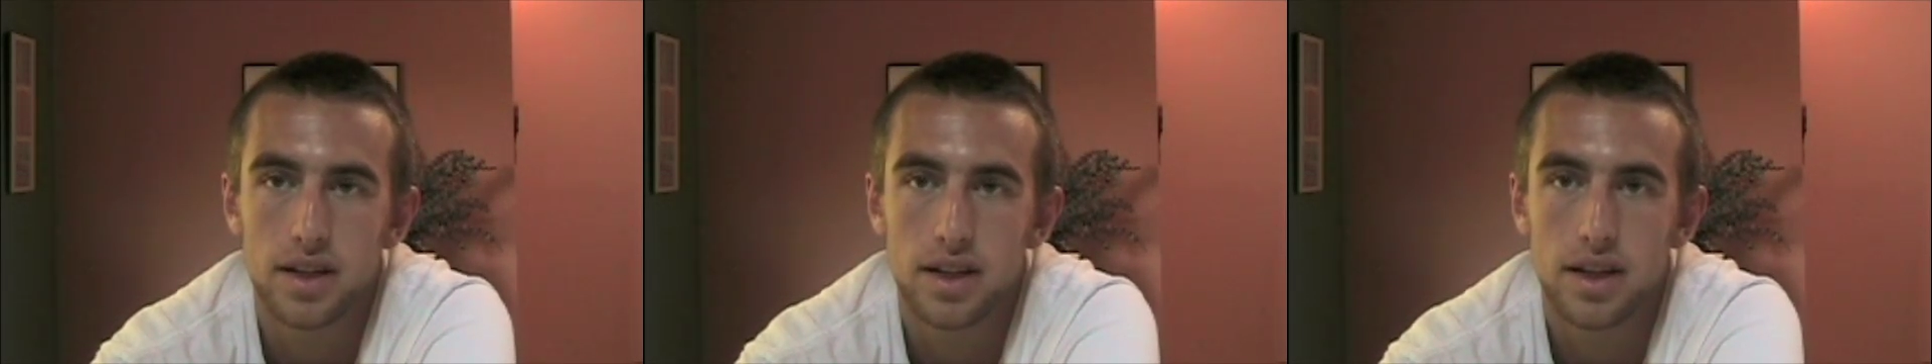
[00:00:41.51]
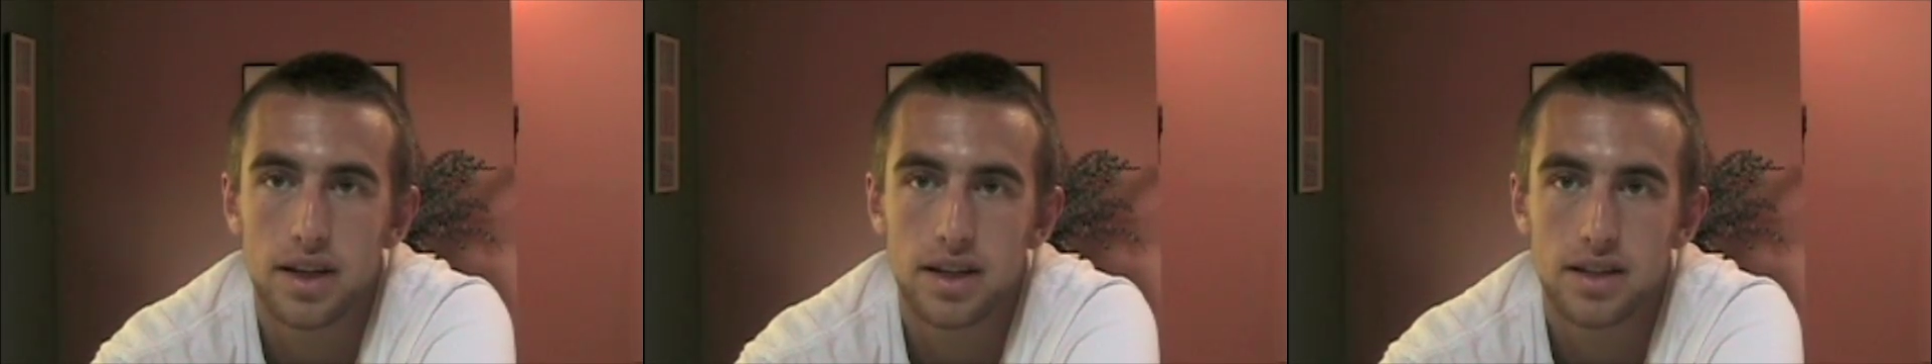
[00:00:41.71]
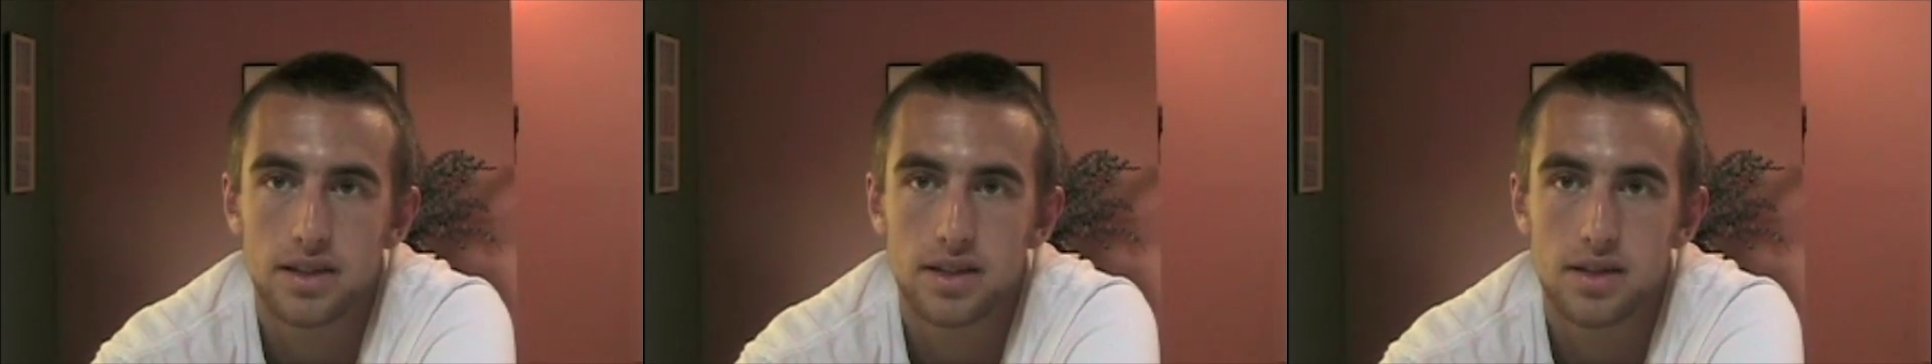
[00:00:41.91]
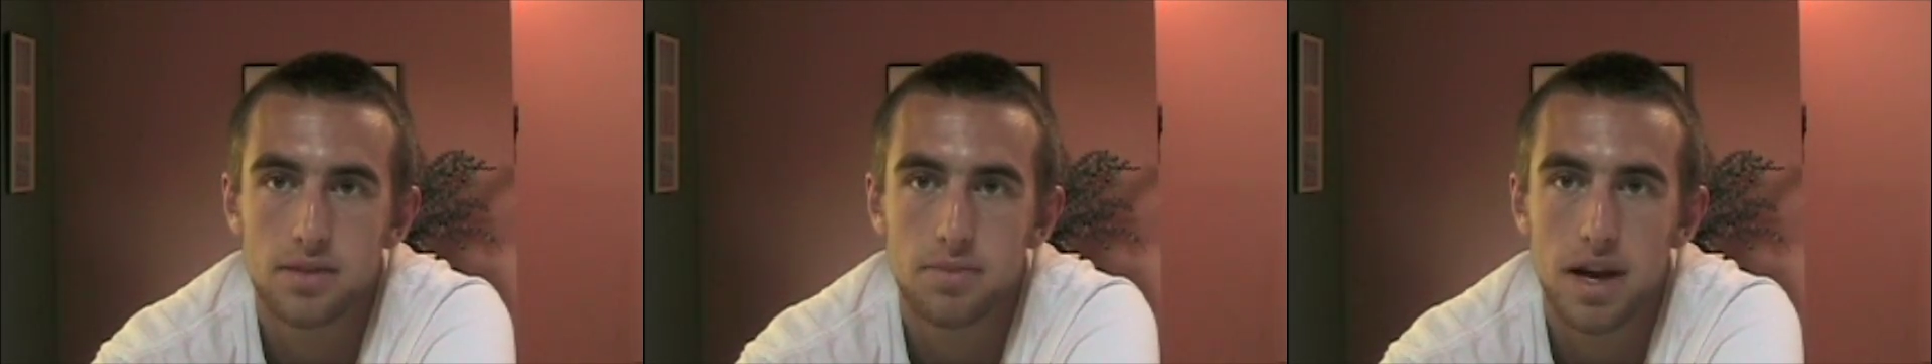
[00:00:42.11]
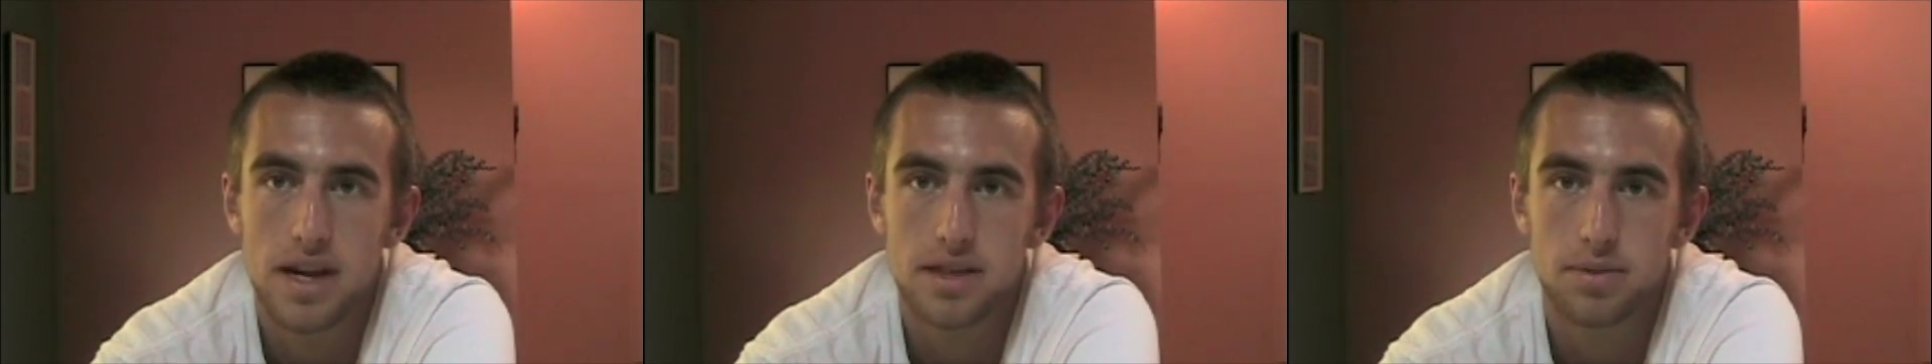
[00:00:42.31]
and
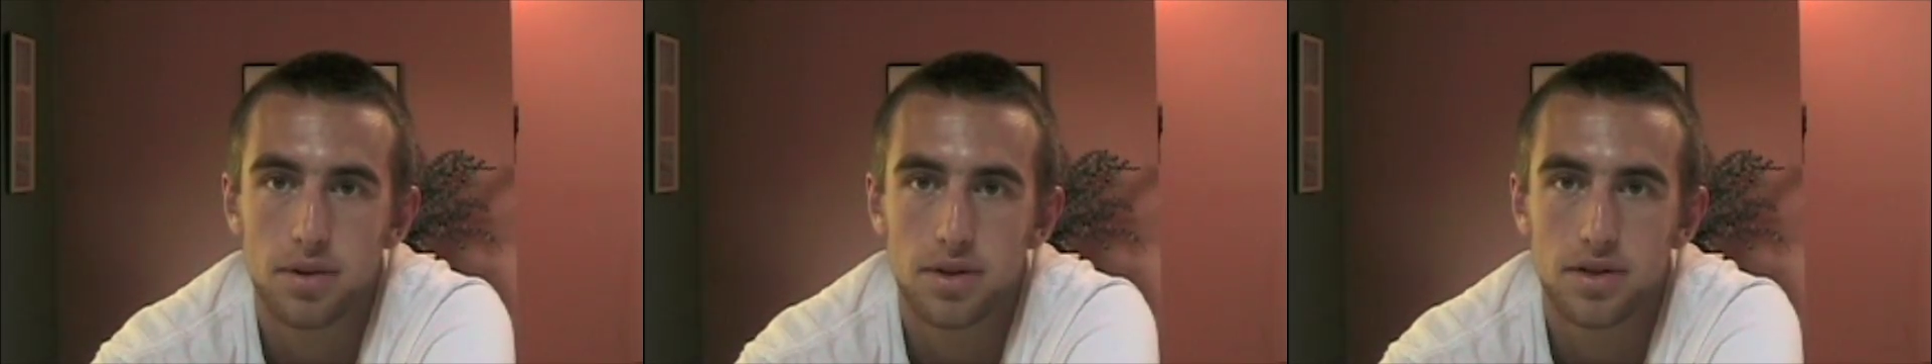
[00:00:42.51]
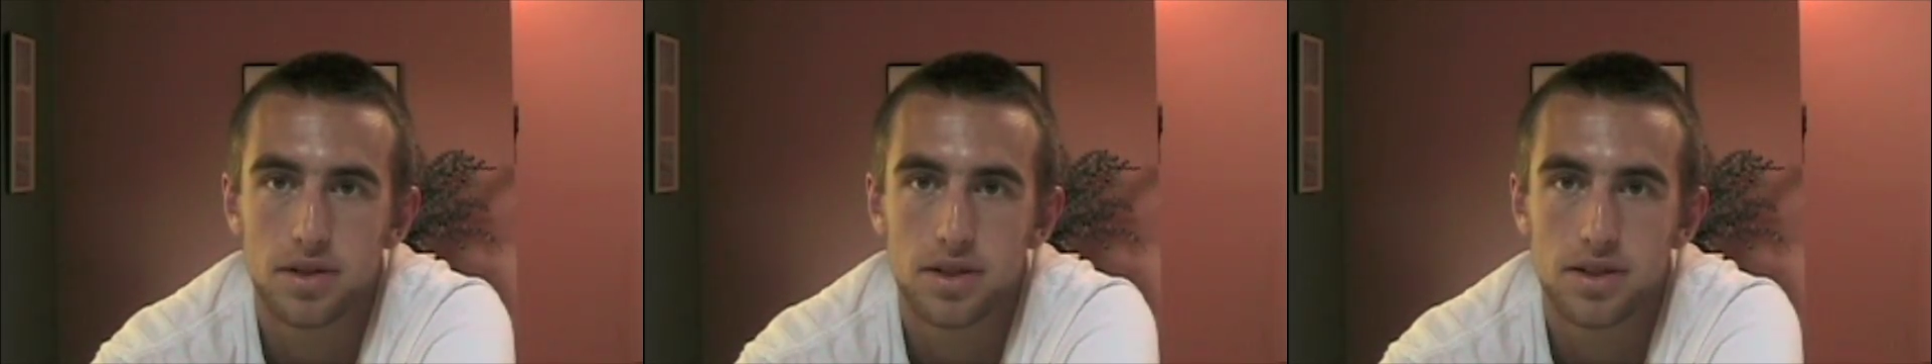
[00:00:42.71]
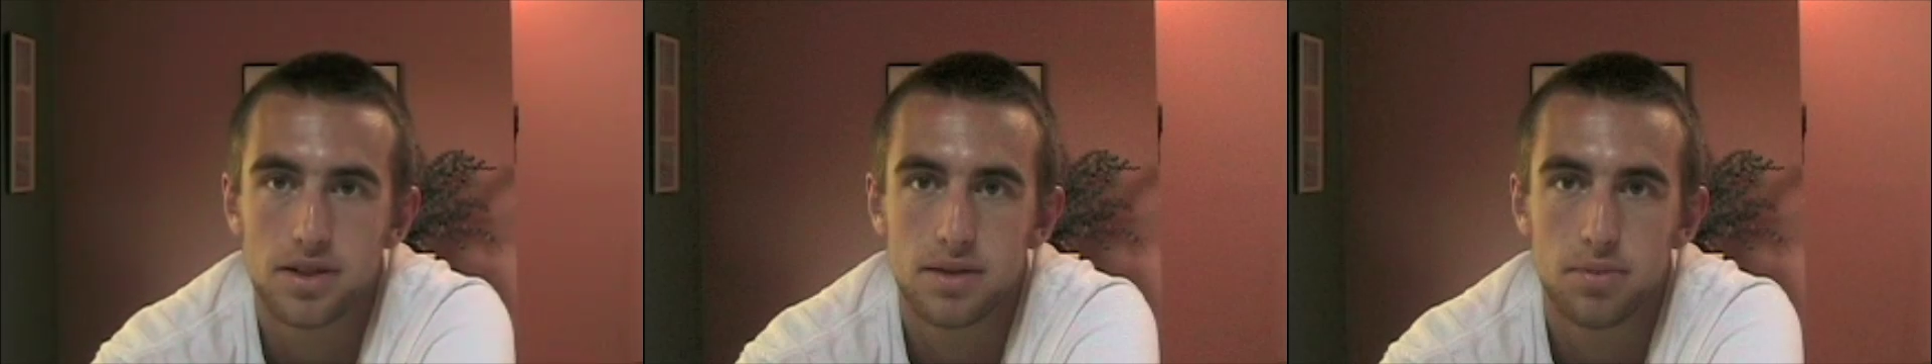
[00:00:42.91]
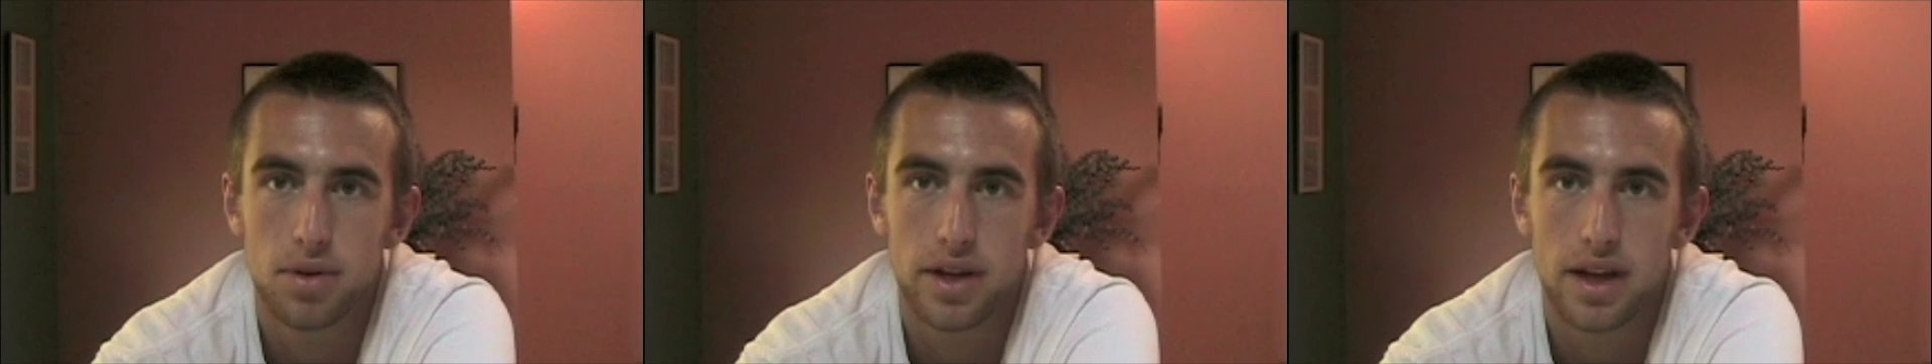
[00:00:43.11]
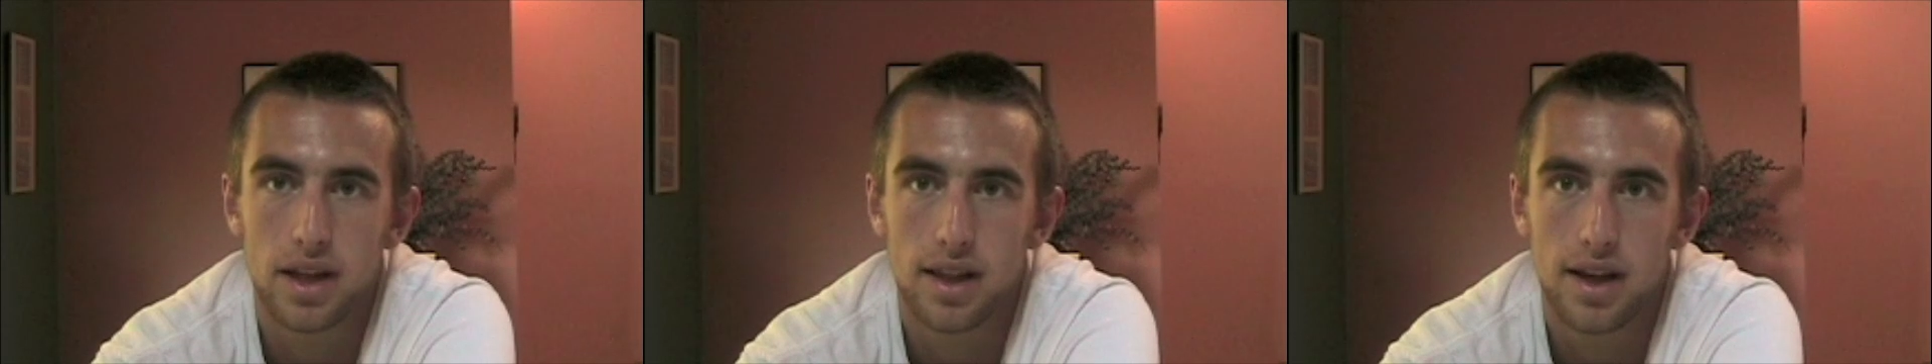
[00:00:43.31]
just basketball drills and
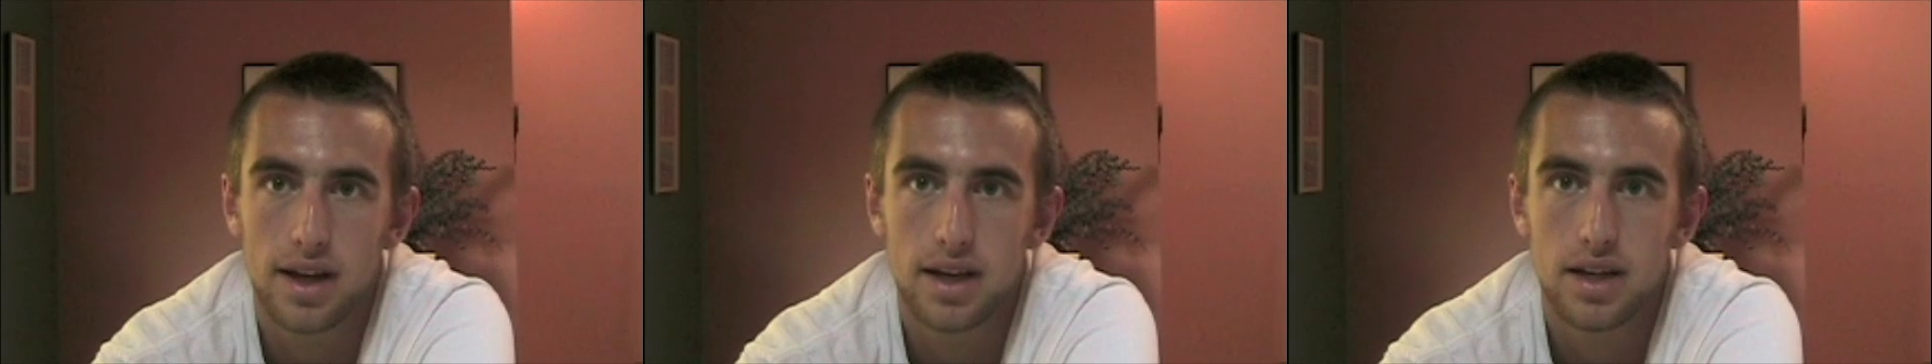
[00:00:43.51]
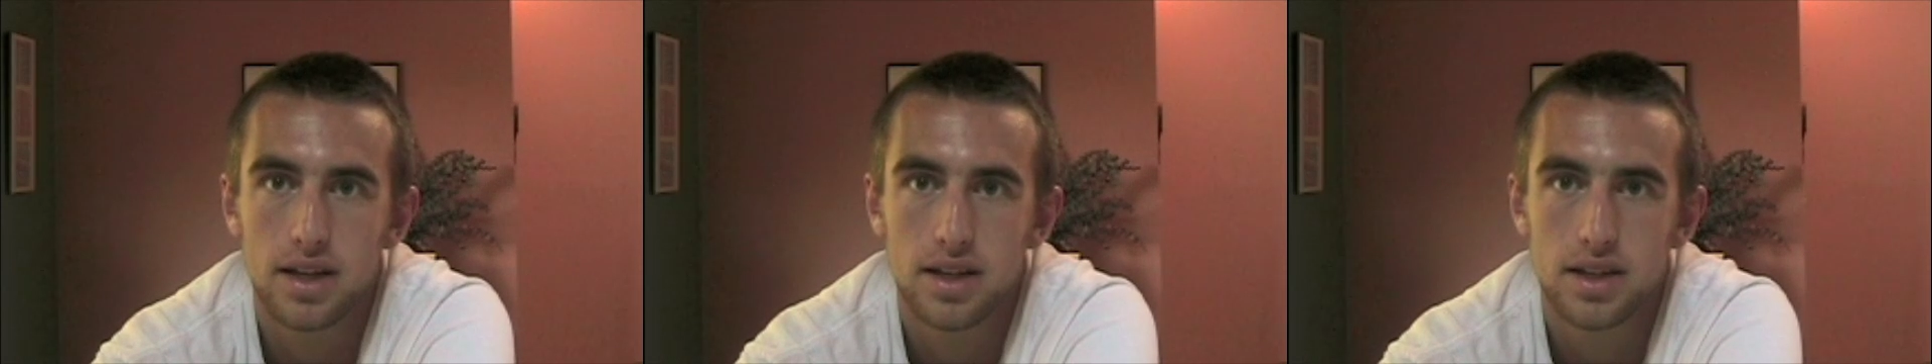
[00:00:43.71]
playing a lot.